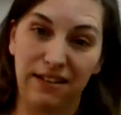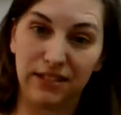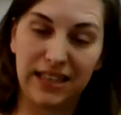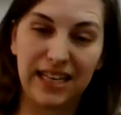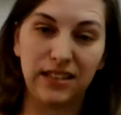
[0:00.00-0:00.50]

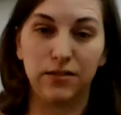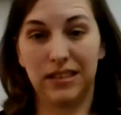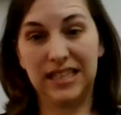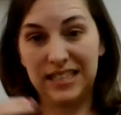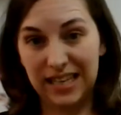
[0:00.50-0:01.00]
Everything
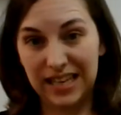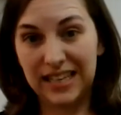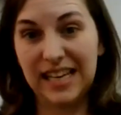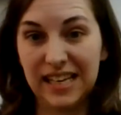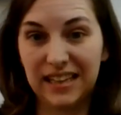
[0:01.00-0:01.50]
he's in
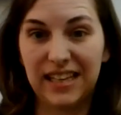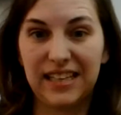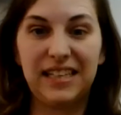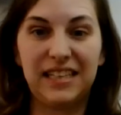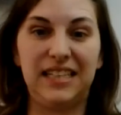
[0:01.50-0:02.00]

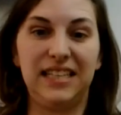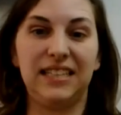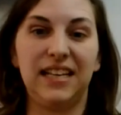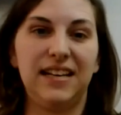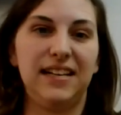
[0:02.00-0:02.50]
England, and
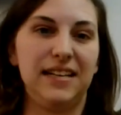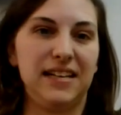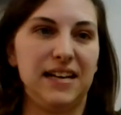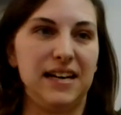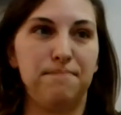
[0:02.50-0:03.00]
he's
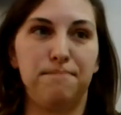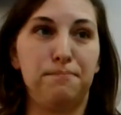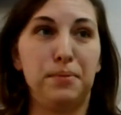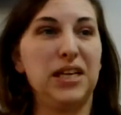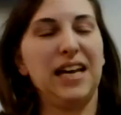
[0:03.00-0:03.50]
uh,
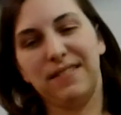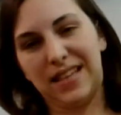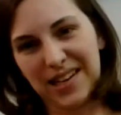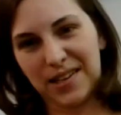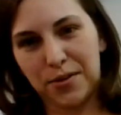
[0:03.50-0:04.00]
putting
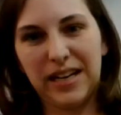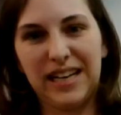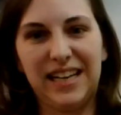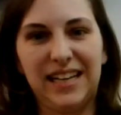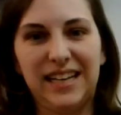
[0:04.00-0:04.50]
everything on
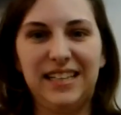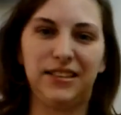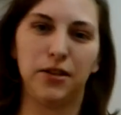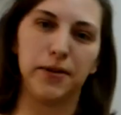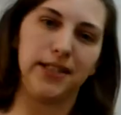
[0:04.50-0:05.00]
credit and he's
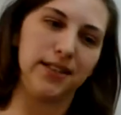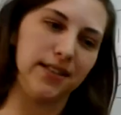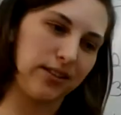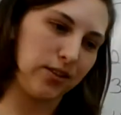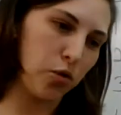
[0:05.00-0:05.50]
going to the
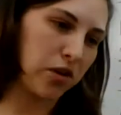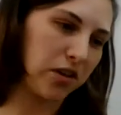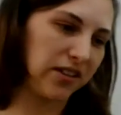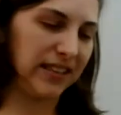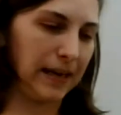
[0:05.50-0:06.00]

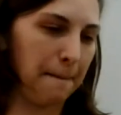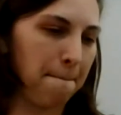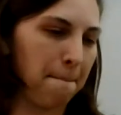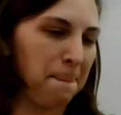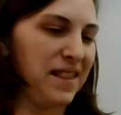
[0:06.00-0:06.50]
stores and
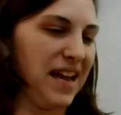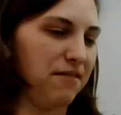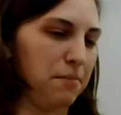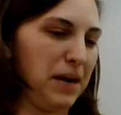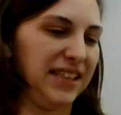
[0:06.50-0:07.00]

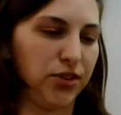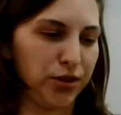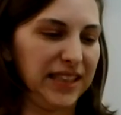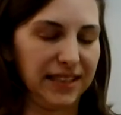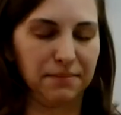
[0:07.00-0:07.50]
everybody's
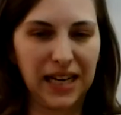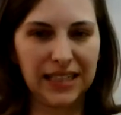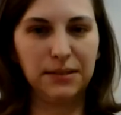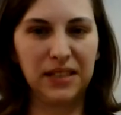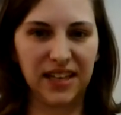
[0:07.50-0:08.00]
treating him
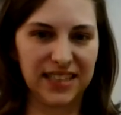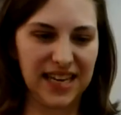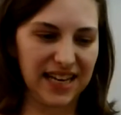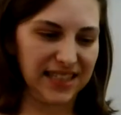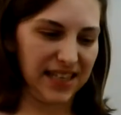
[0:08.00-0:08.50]
nice because he
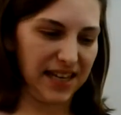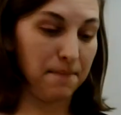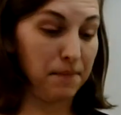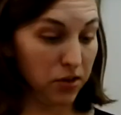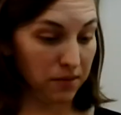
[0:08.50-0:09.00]
has the
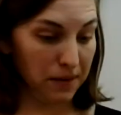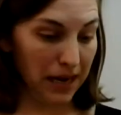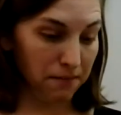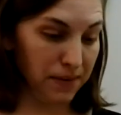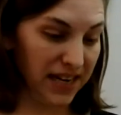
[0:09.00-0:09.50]
million
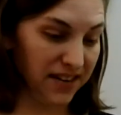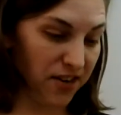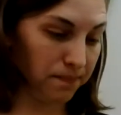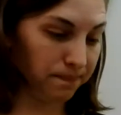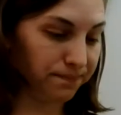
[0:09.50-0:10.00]
pound banknote.